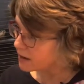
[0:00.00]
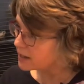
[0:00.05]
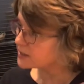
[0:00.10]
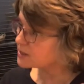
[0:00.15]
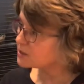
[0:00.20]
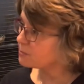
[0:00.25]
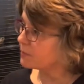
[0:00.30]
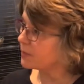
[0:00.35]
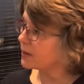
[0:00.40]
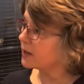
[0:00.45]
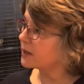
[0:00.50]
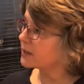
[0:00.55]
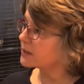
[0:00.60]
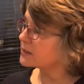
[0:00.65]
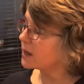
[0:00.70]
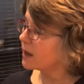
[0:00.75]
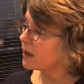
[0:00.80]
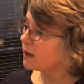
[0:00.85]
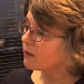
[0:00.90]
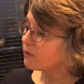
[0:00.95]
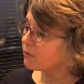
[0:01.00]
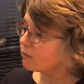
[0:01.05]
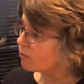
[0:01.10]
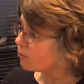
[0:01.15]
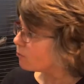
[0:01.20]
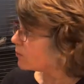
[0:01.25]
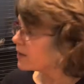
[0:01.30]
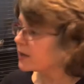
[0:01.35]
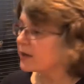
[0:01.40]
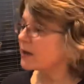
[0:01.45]
aspect,
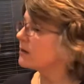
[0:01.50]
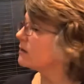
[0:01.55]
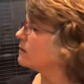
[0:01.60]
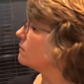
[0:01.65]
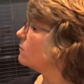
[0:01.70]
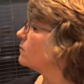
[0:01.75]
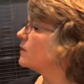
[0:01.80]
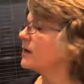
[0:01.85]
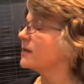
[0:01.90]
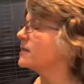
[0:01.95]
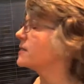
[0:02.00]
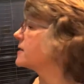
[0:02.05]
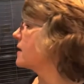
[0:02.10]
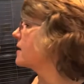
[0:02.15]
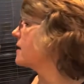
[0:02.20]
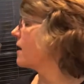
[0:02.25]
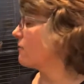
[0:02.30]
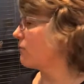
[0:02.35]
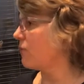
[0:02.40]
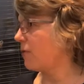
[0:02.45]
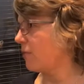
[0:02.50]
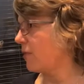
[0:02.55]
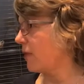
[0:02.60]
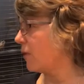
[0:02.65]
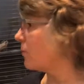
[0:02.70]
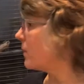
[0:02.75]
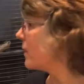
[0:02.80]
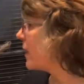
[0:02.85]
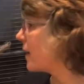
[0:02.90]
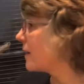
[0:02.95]
we can we can study
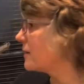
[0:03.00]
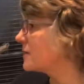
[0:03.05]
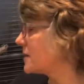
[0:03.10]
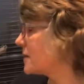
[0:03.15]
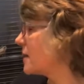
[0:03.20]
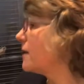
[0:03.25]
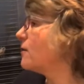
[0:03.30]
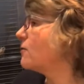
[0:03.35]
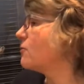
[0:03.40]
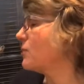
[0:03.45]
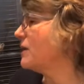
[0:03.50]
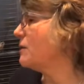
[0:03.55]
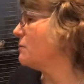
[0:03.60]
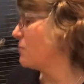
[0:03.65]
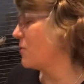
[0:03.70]
everything. We can still read